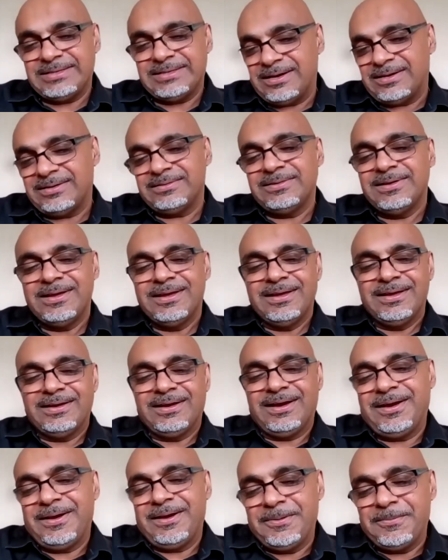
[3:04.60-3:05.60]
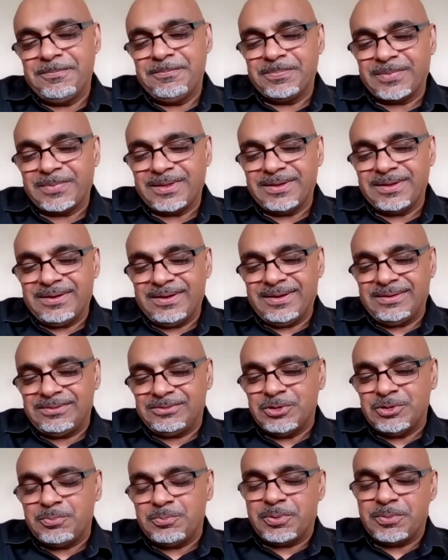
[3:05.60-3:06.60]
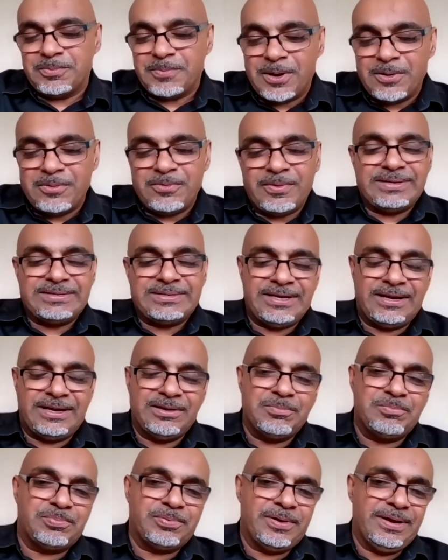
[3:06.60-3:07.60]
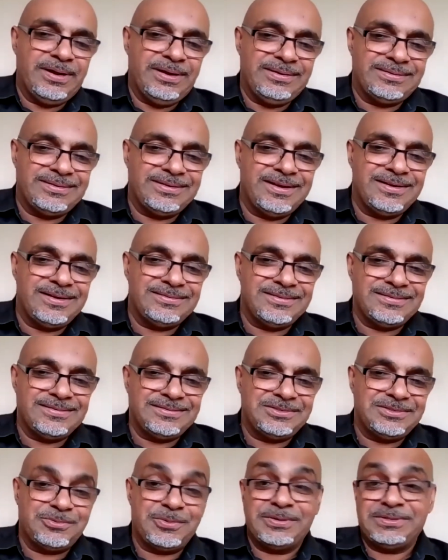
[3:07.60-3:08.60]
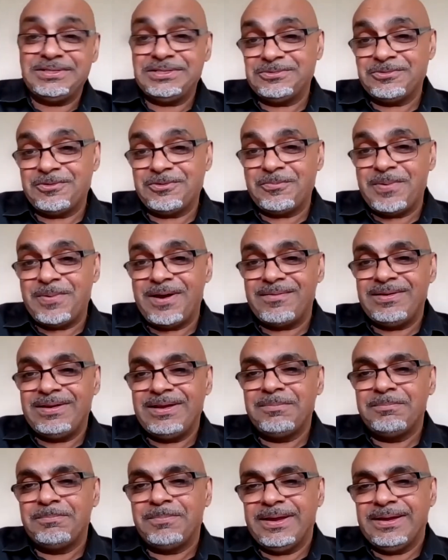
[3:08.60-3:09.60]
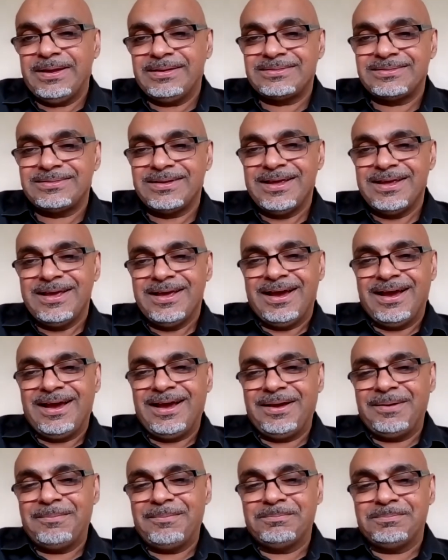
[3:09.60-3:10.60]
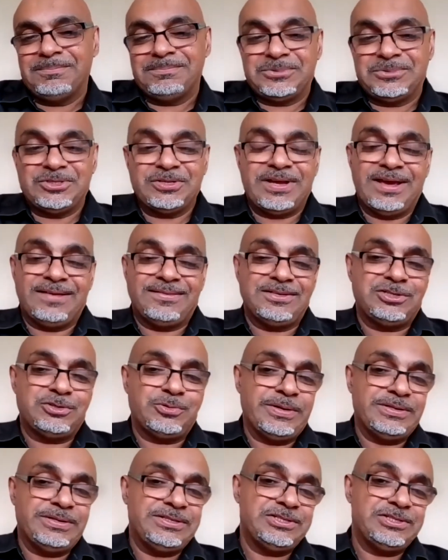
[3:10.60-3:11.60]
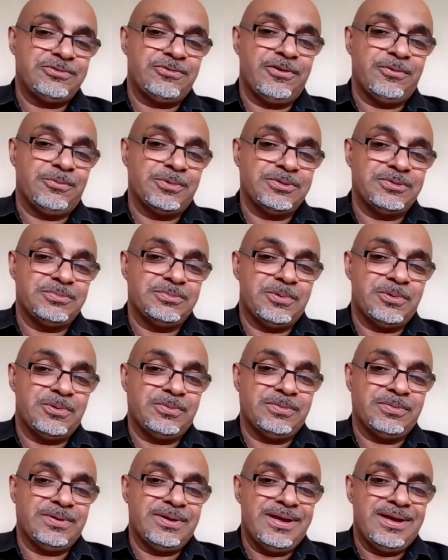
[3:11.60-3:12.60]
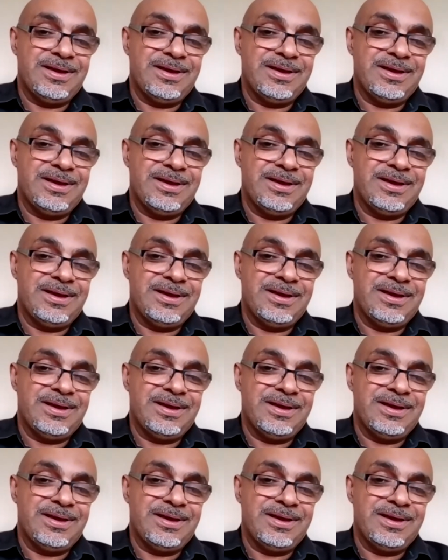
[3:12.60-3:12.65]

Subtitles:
done to promote and celebrate the London 2012 Paralympics, Together 2012 was born